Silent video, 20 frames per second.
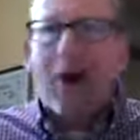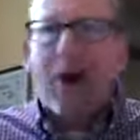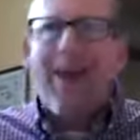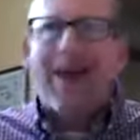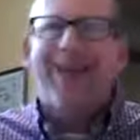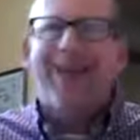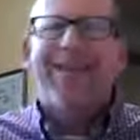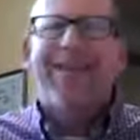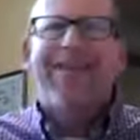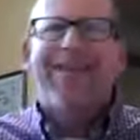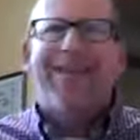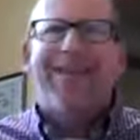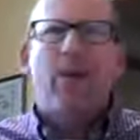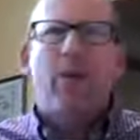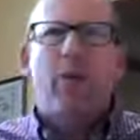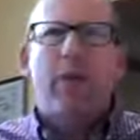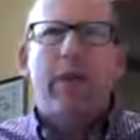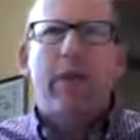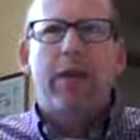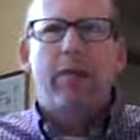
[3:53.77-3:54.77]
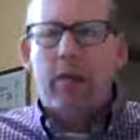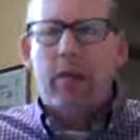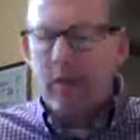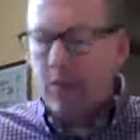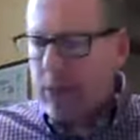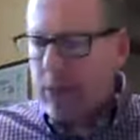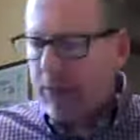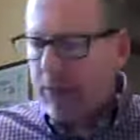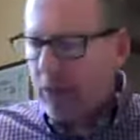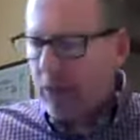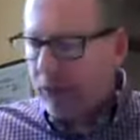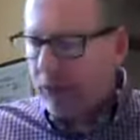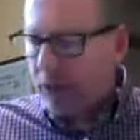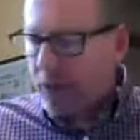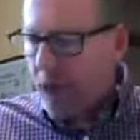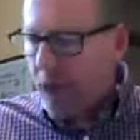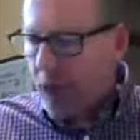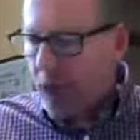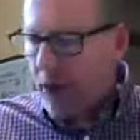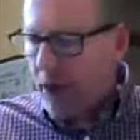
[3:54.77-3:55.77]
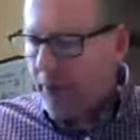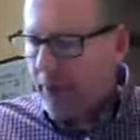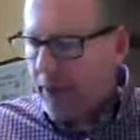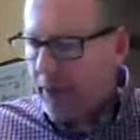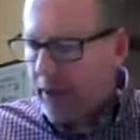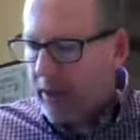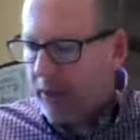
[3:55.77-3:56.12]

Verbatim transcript: why it is that we can be people of calm.